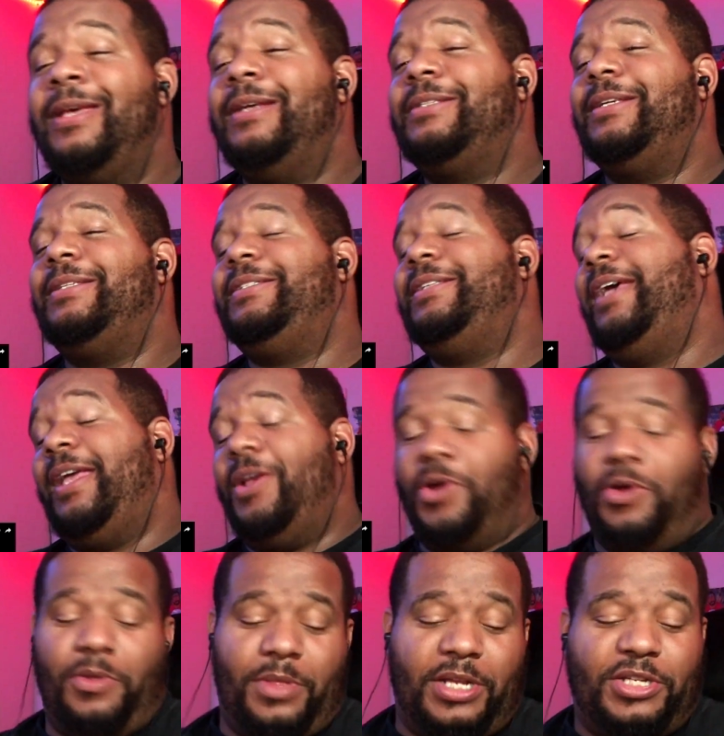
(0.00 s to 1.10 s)
Today
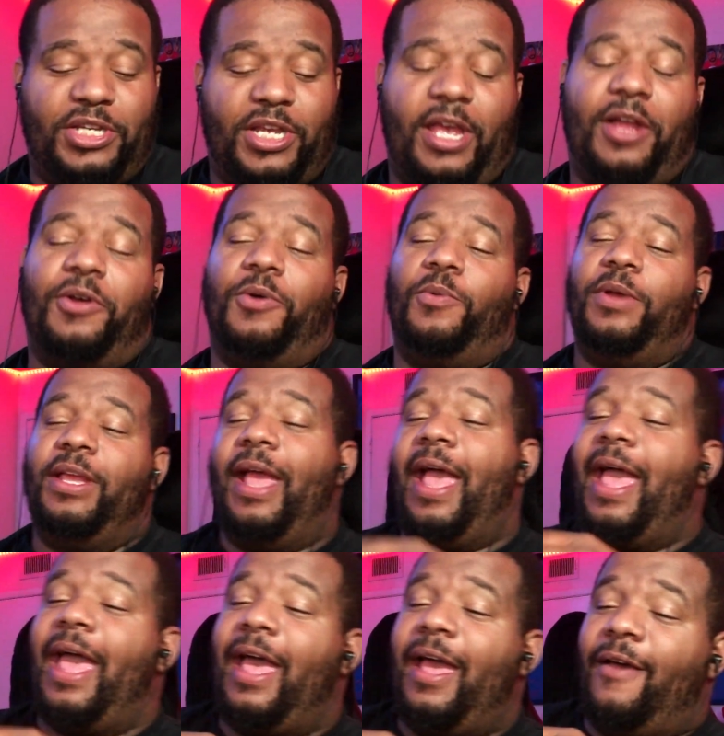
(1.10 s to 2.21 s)
on the channel we
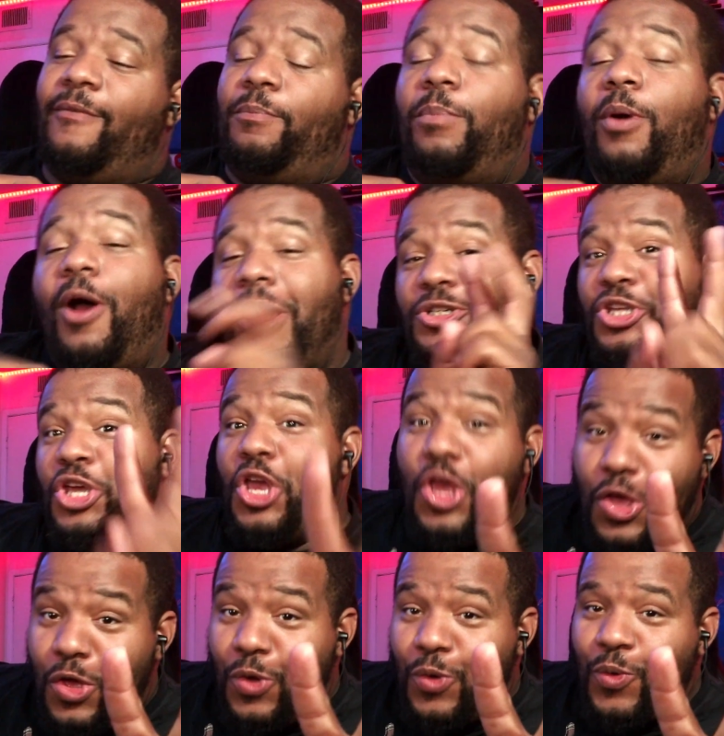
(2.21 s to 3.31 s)
have part
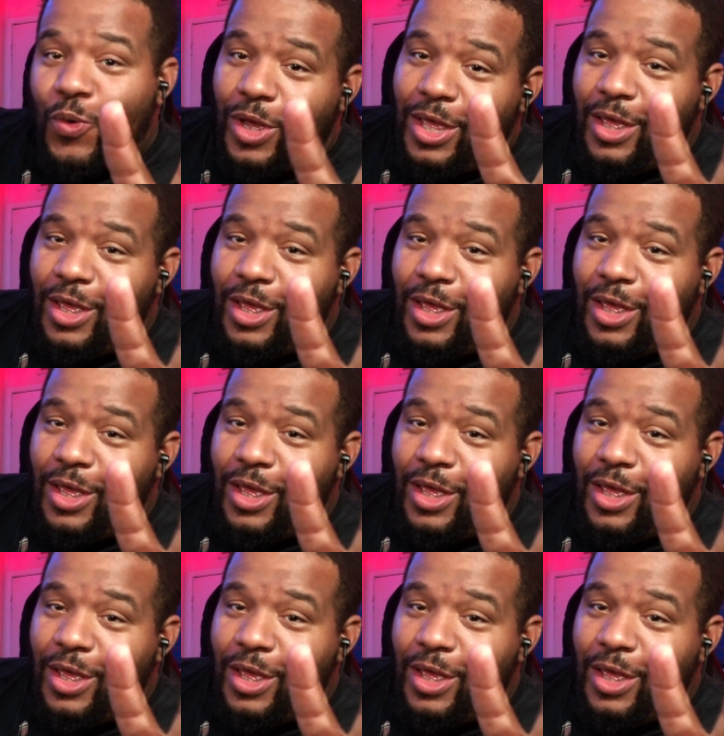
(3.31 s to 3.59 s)
two